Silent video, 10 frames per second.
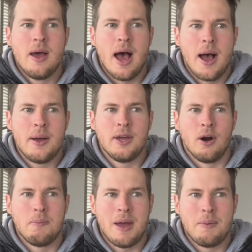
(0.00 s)
uh, you
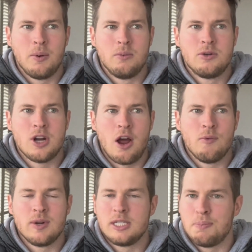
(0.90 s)
know, people
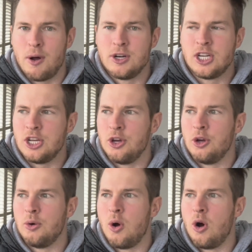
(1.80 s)
don't respond to
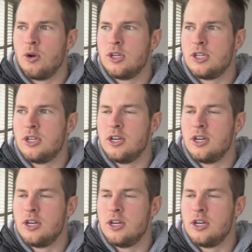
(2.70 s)
you or